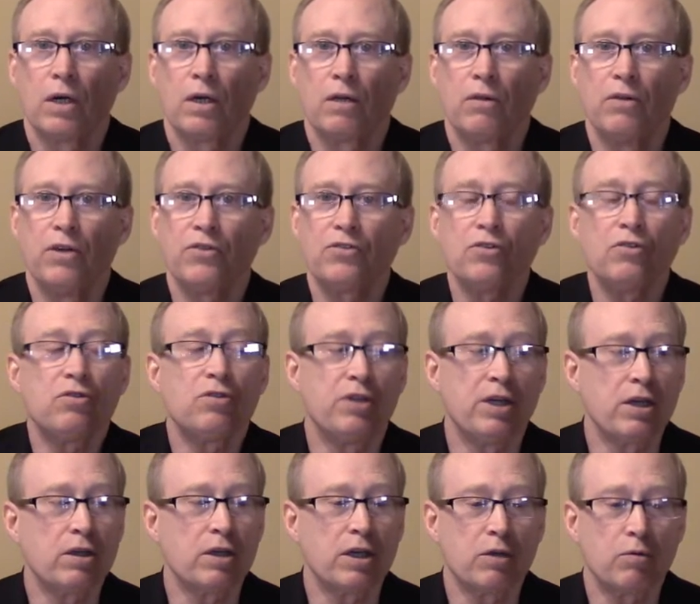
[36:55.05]
this is
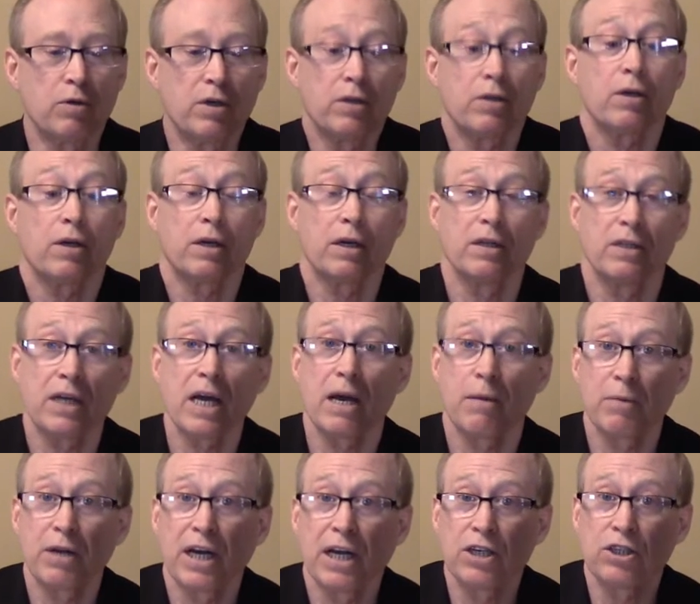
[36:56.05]
dealing with
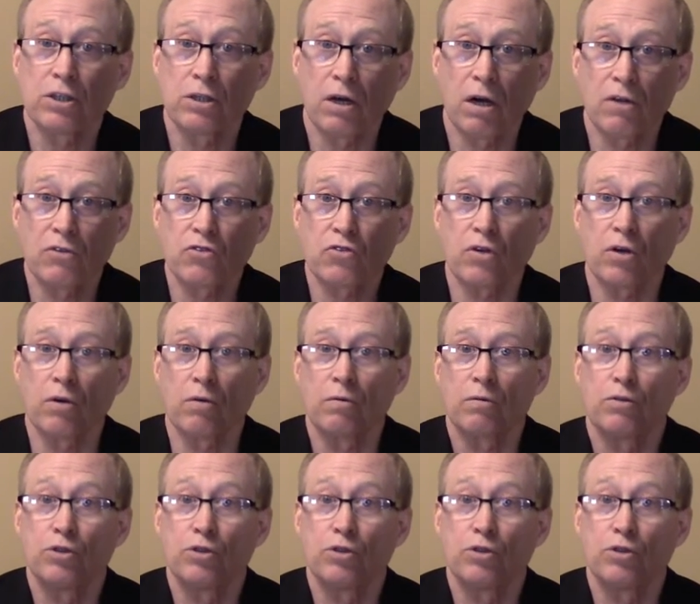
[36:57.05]
contamination also,